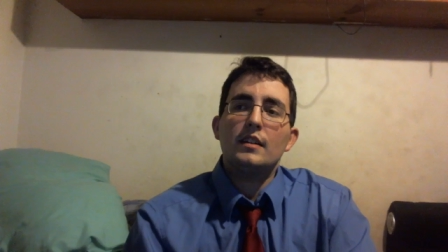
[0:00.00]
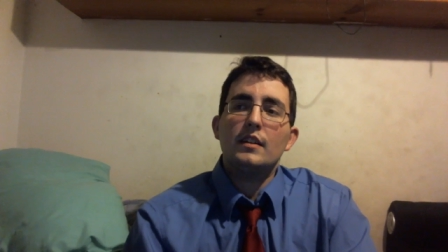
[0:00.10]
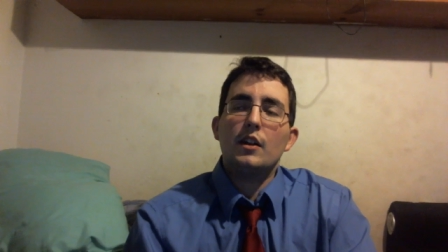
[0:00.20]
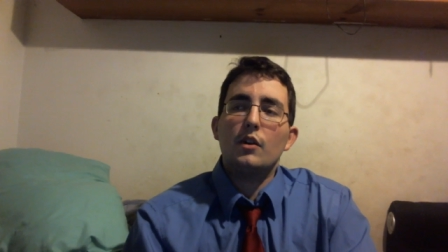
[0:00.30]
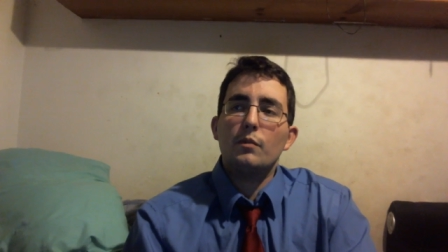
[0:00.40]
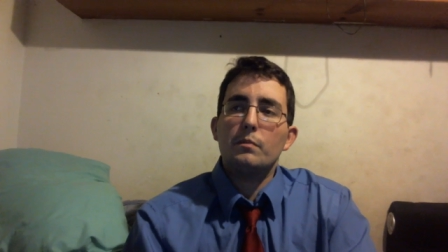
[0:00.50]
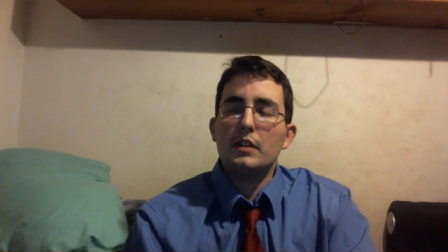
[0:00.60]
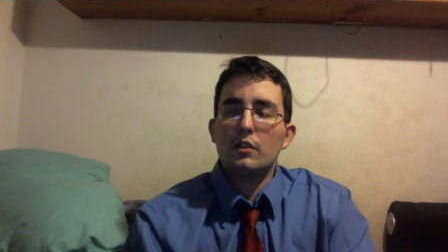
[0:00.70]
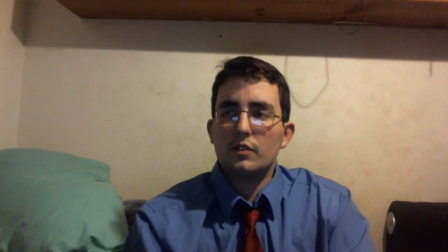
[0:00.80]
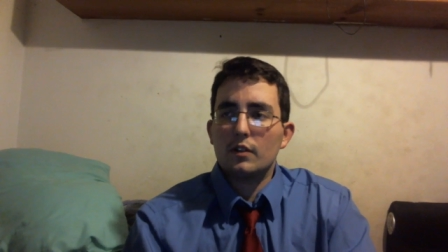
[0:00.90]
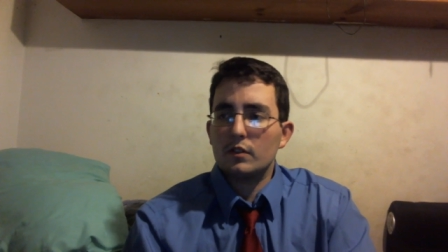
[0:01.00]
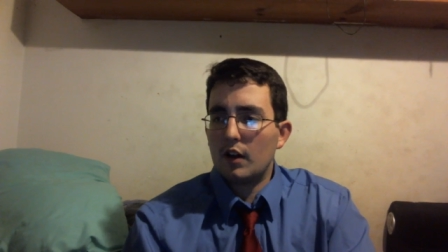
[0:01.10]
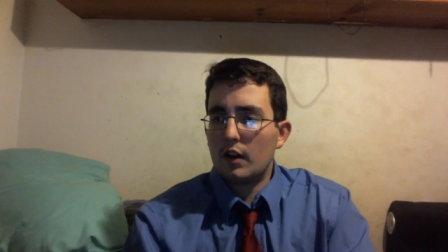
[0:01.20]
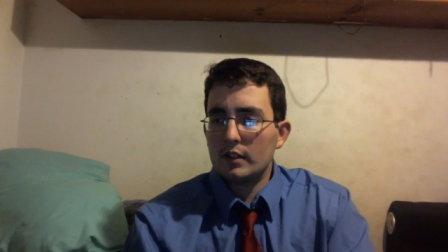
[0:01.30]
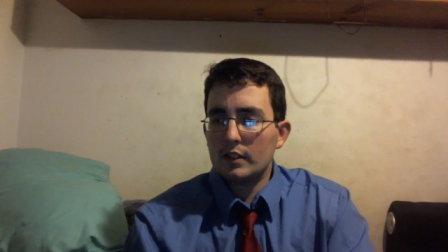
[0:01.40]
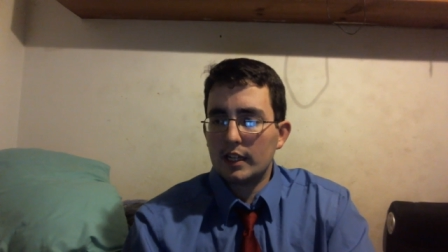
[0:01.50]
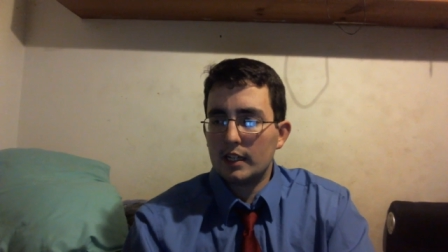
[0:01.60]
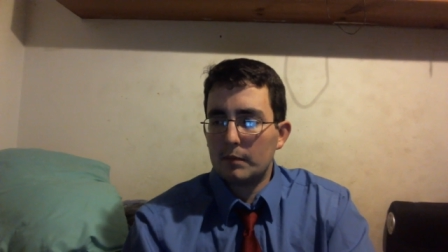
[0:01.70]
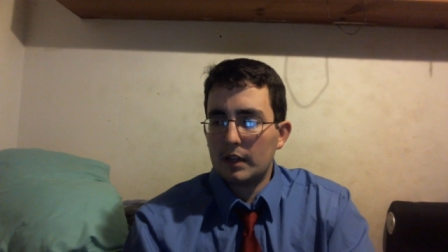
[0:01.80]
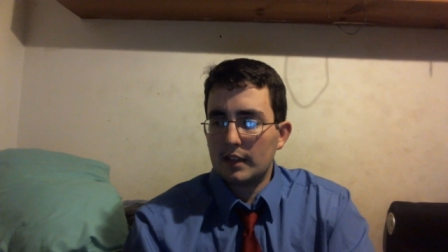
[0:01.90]
you know, me and her started talking again
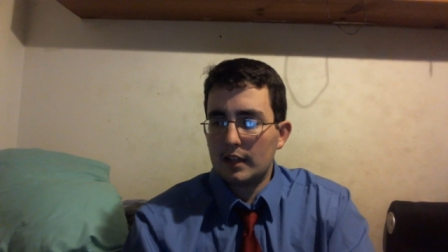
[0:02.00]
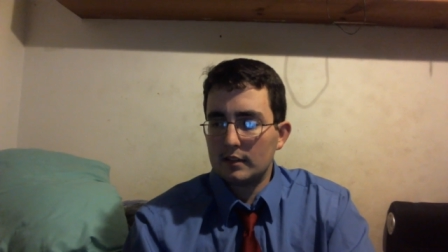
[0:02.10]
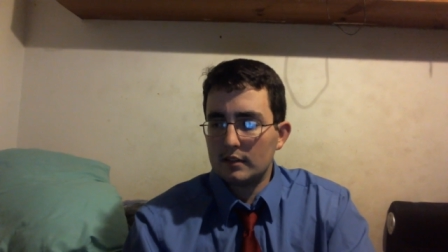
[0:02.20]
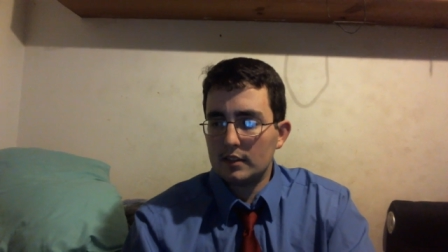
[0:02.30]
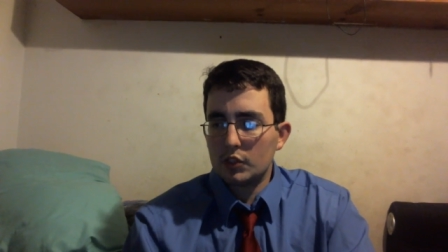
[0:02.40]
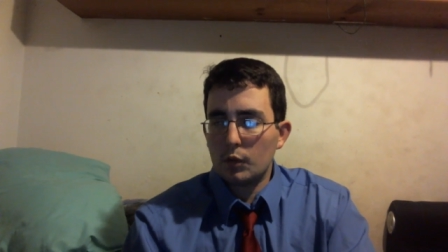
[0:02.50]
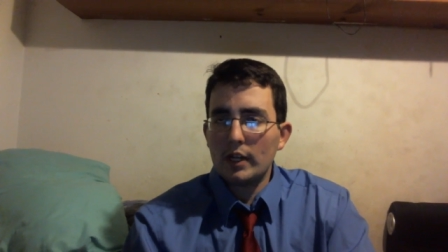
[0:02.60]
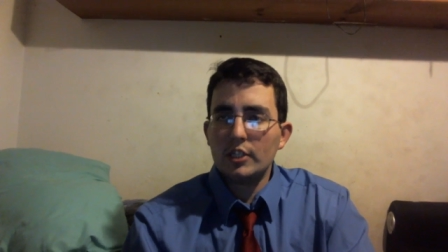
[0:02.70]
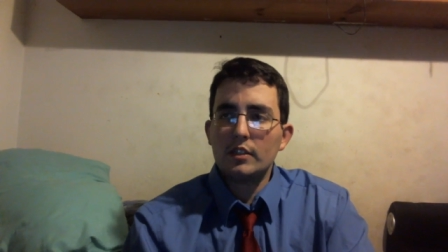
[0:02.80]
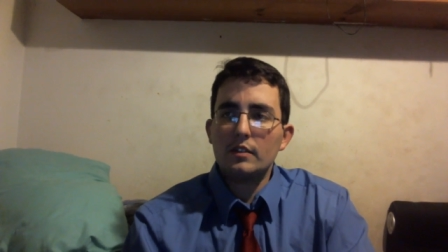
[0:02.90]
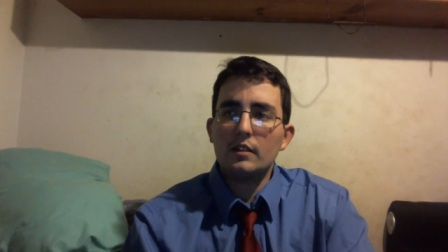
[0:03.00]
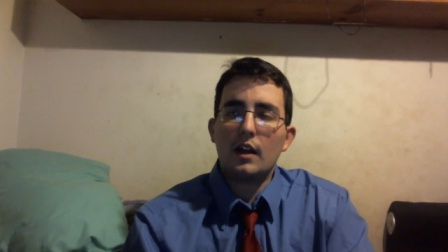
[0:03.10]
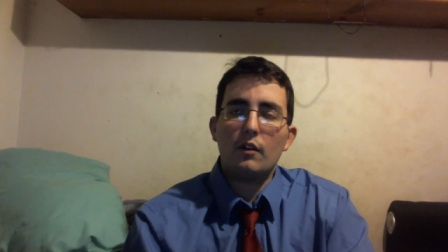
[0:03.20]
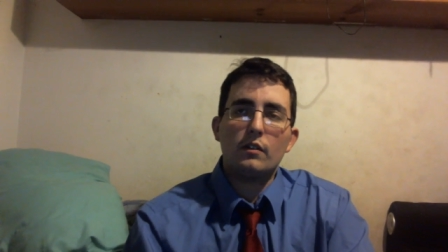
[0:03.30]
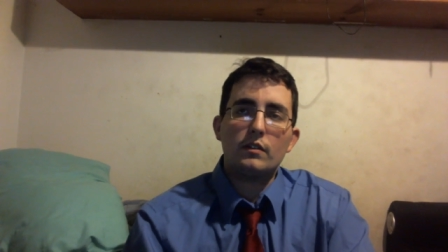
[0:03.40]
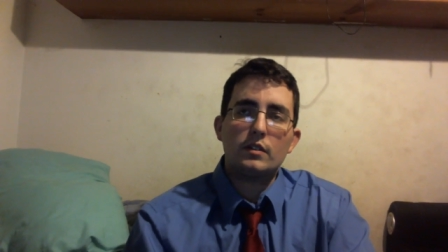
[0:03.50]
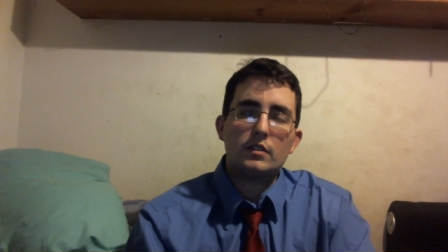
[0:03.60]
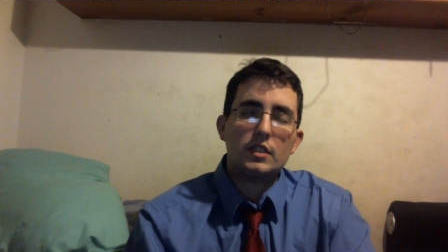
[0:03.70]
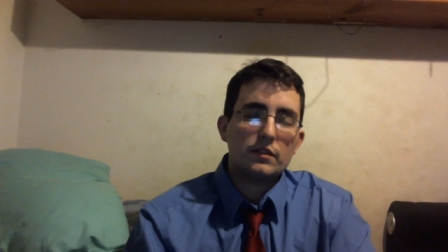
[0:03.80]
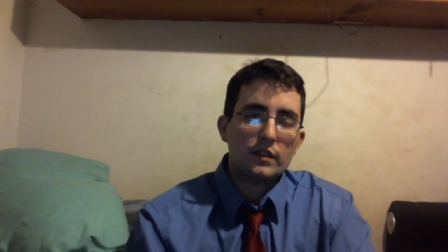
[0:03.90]
about that situation, how her,
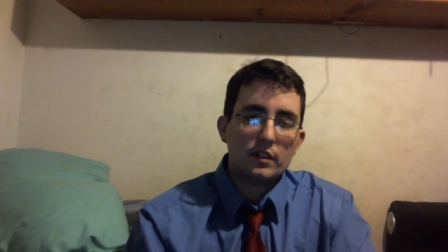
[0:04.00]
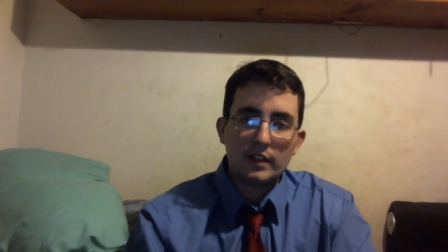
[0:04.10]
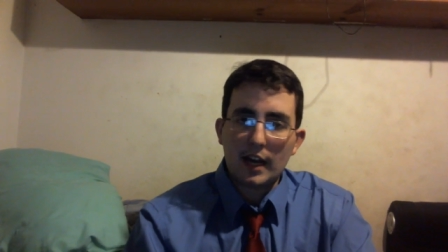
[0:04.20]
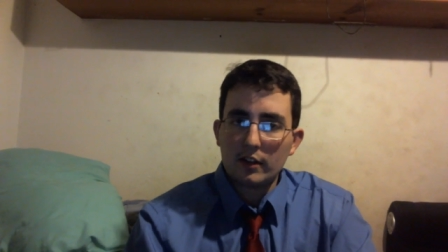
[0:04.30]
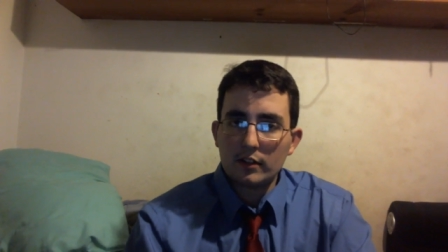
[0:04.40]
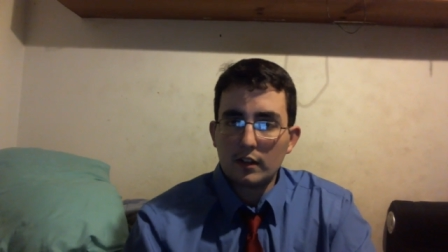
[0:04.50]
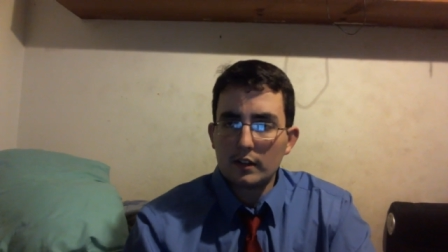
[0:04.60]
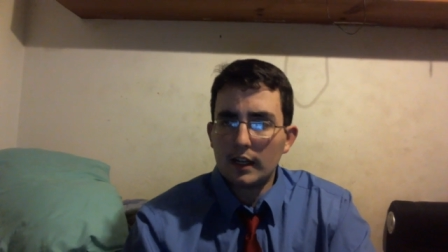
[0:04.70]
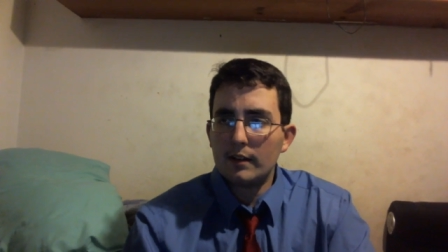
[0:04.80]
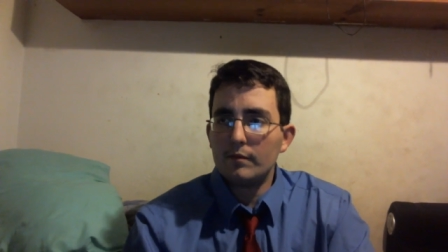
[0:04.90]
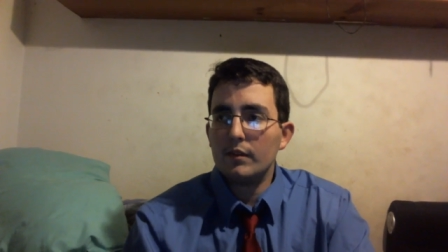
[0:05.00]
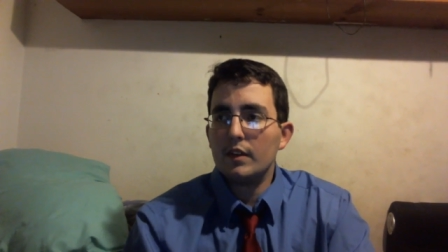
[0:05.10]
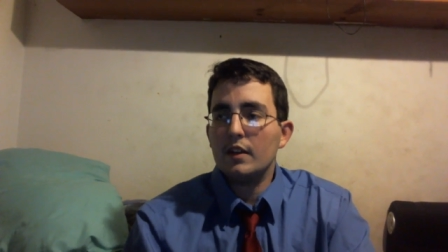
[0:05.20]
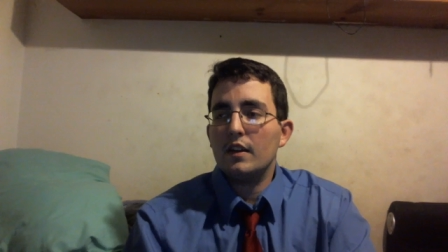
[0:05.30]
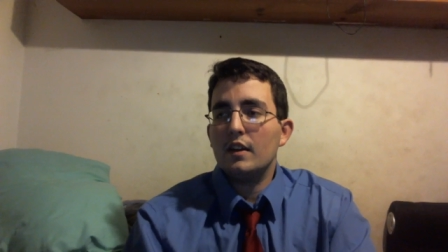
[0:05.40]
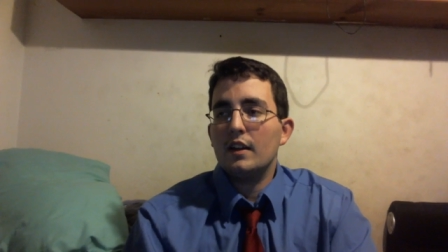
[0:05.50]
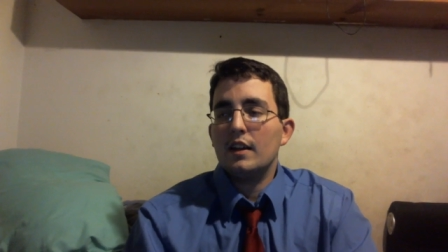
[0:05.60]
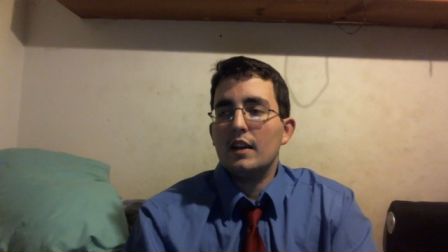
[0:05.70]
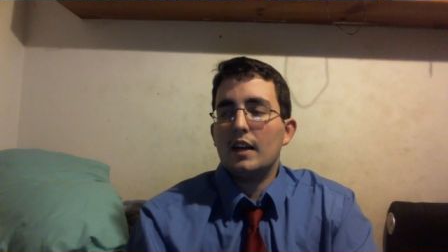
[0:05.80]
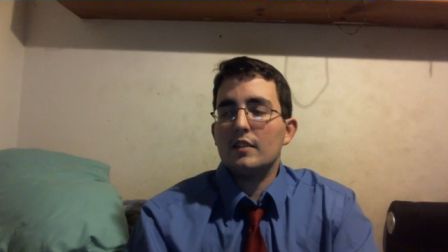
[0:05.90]
she's feeling down and all that.
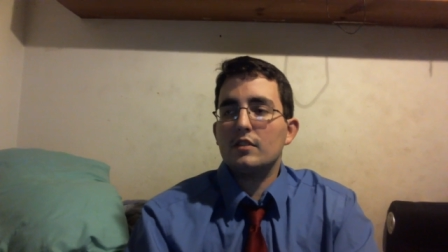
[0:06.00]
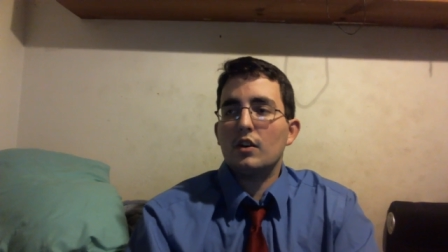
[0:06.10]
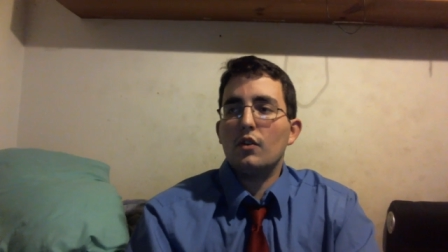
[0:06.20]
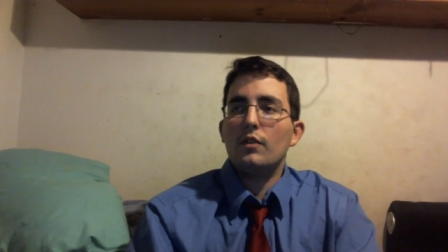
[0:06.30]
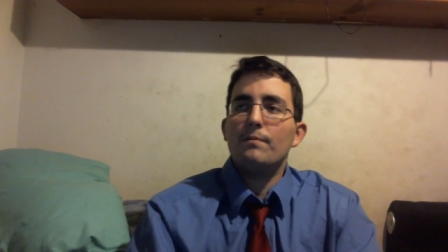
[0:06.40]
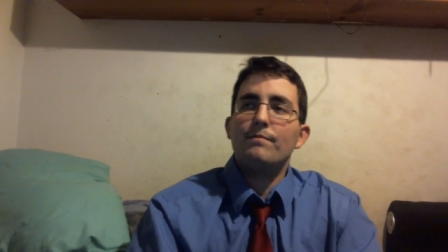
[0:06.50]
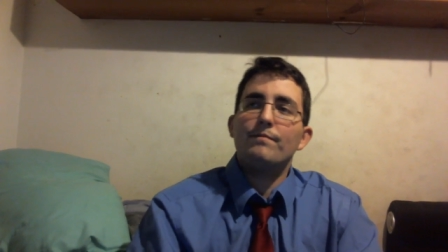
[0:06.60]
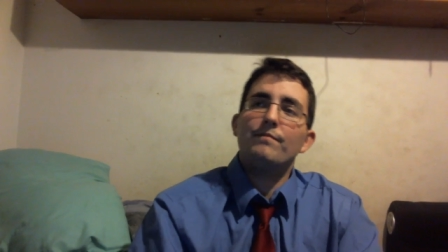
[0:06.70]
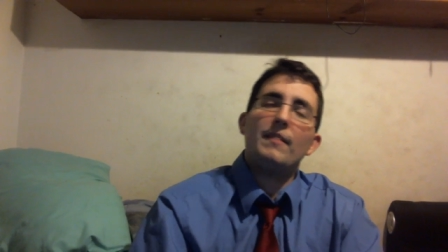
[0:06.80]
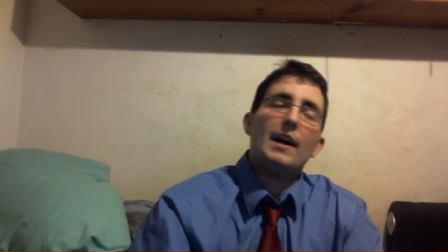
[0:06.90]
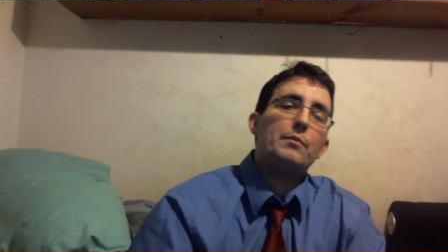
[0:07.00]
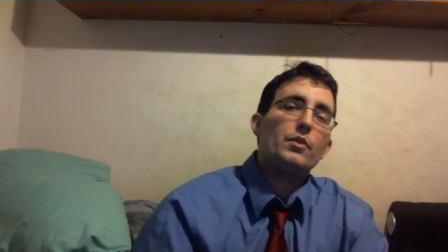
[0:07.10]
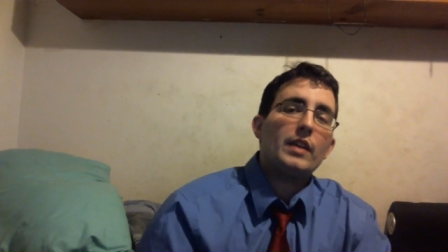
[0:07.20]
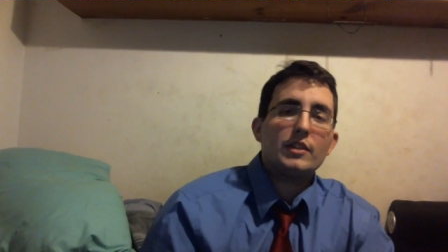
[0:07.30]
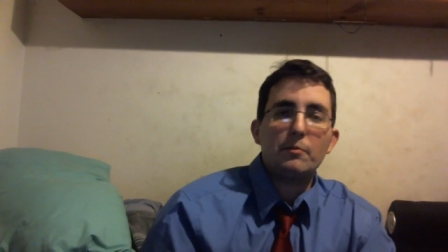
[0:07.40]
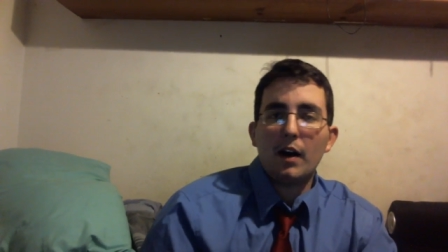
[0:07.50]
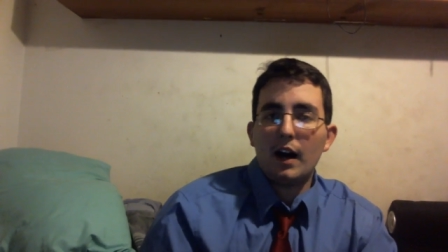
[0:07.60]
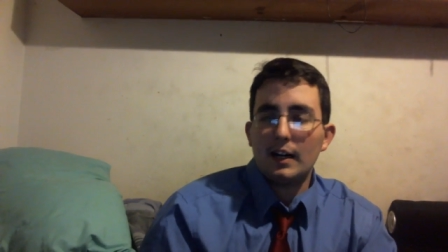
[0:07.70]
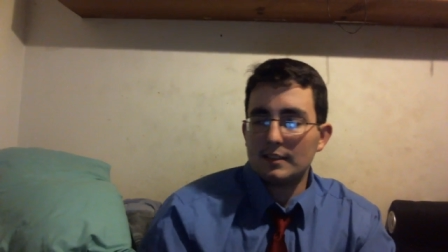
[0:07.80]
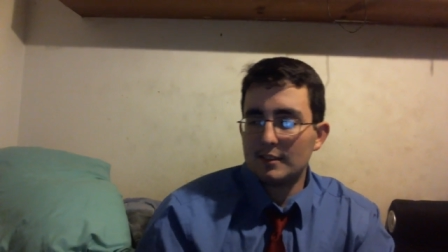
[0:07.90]
And so I pull out the
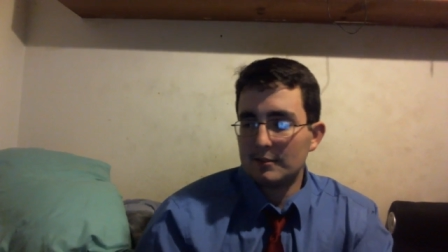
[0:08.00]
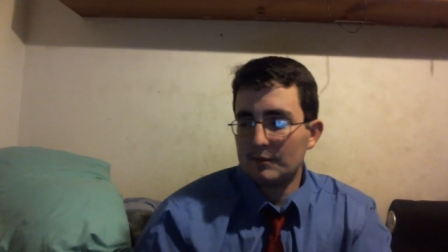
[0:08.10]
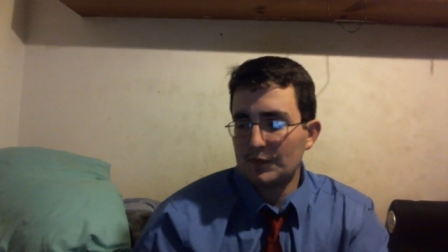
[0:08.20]
box.